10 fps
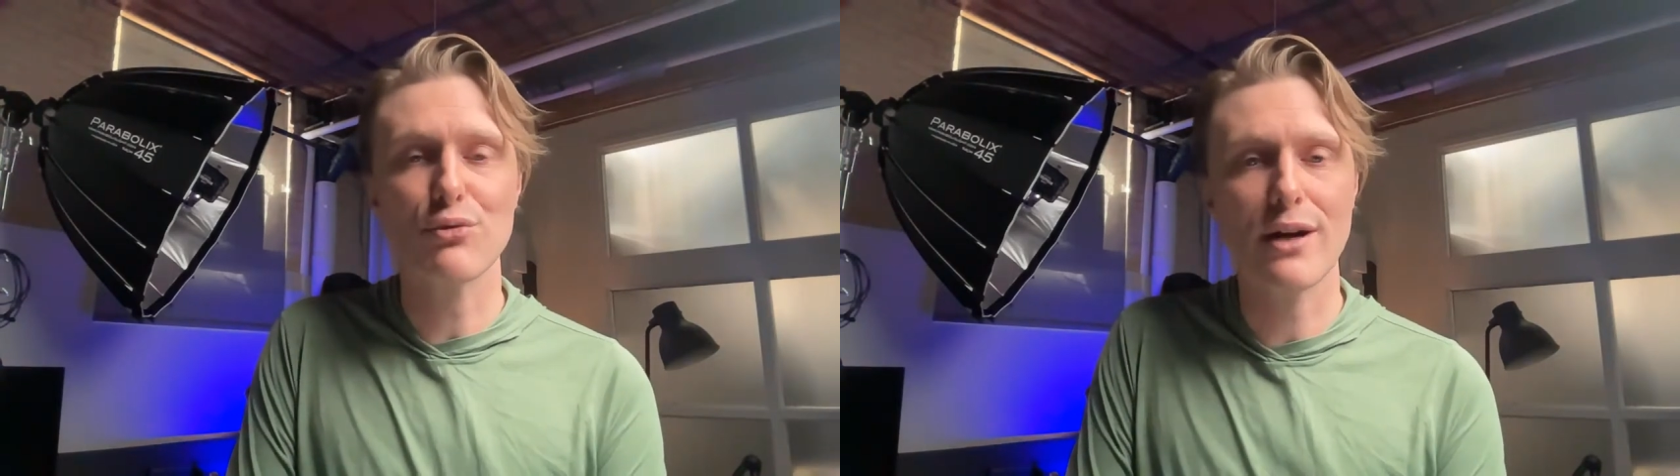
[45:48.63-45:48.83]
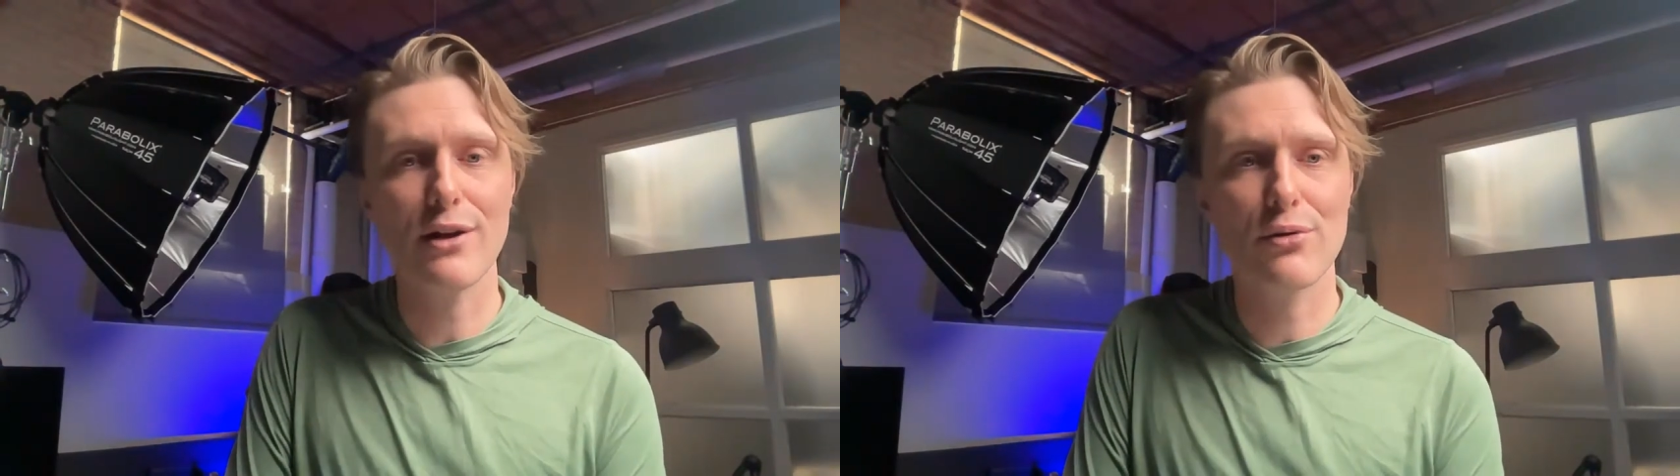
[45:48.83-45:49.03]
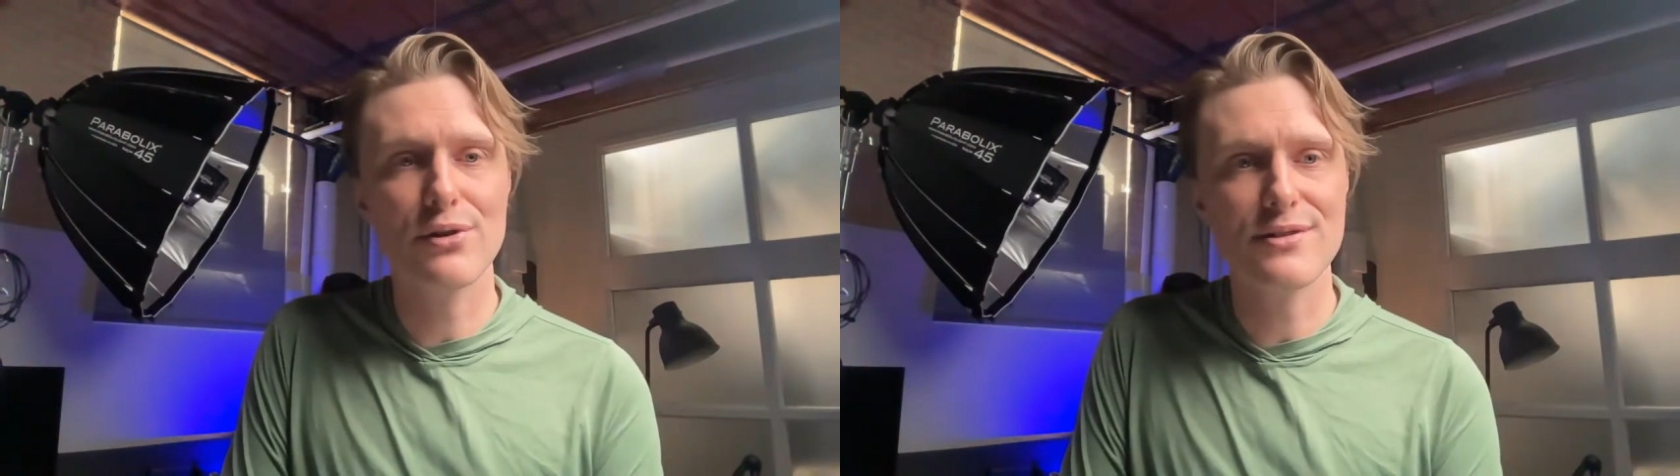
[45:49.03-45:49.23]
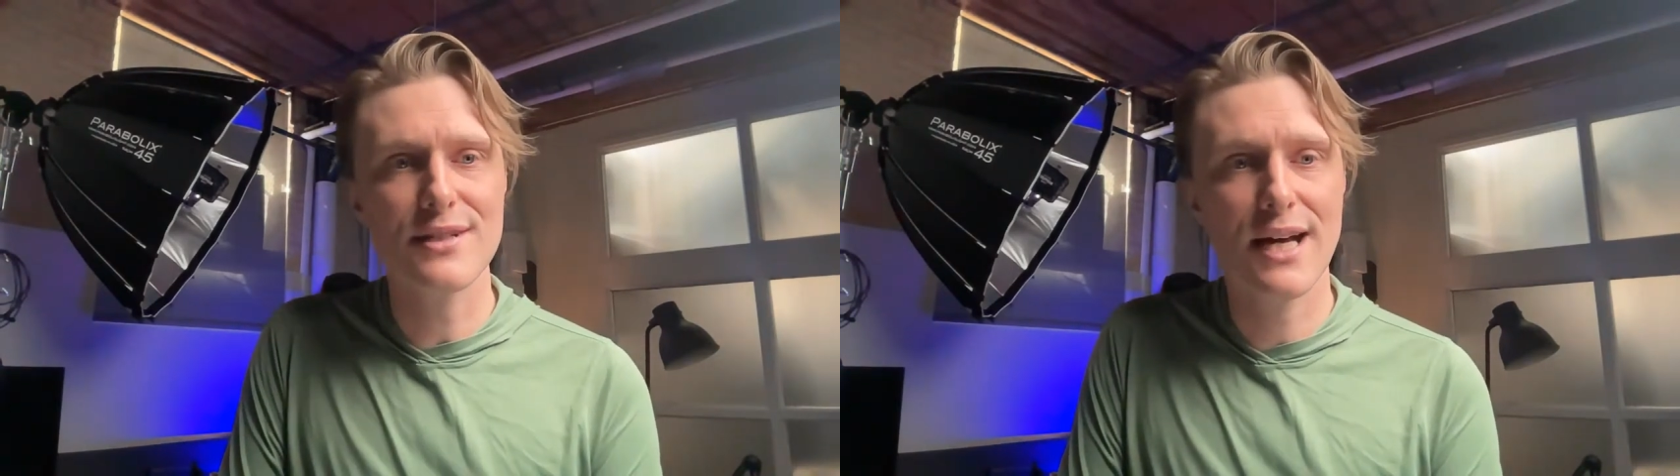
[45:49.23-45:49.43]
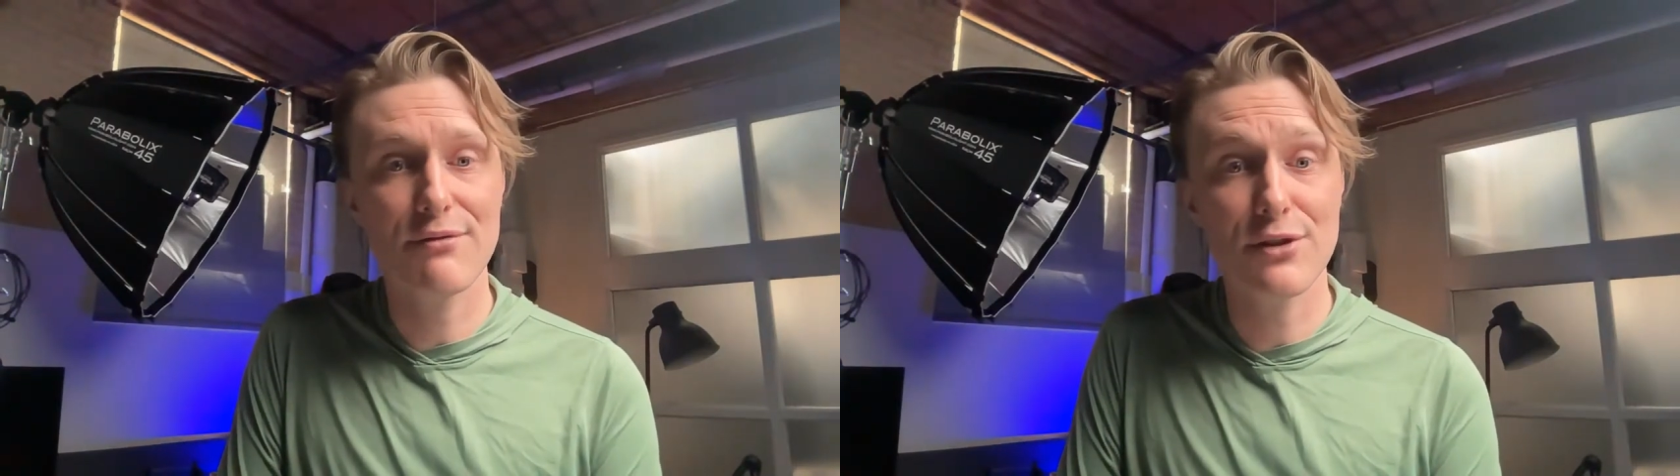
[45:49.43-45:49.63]
training course
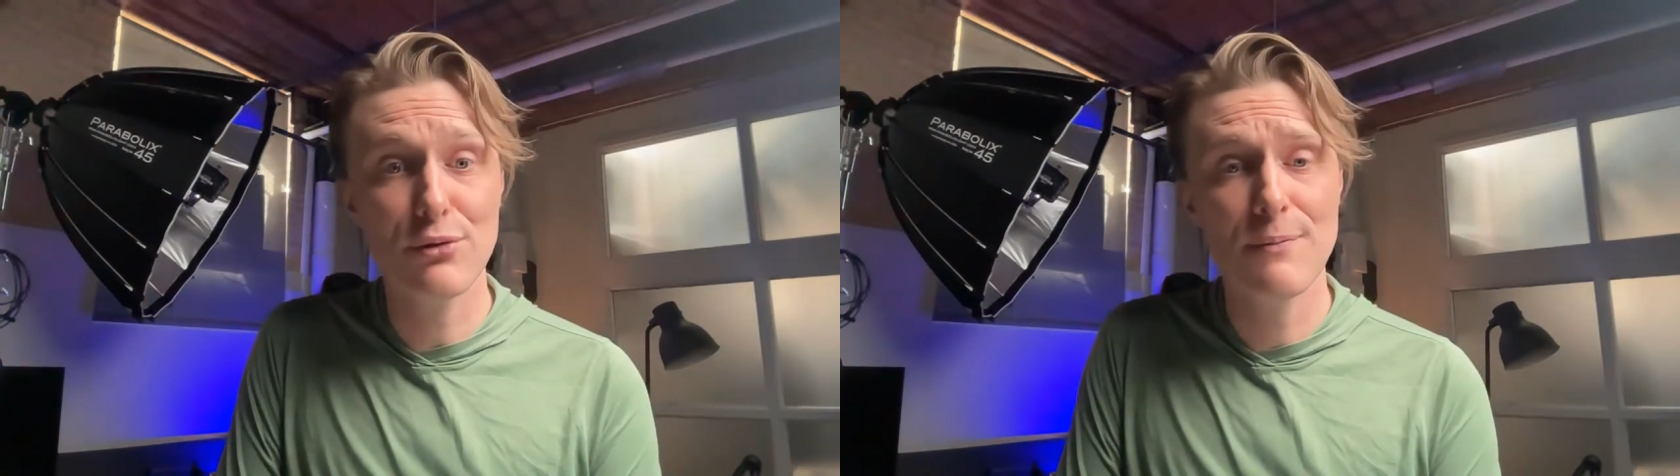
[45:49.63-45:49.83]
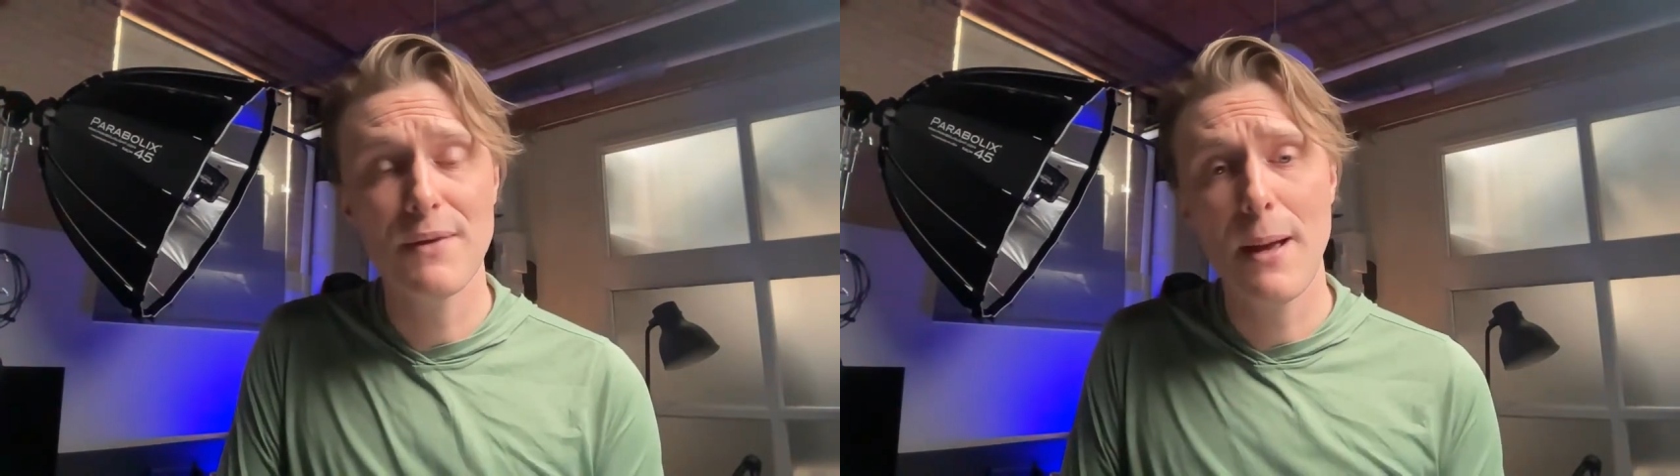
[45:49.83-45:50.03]
that you have to do.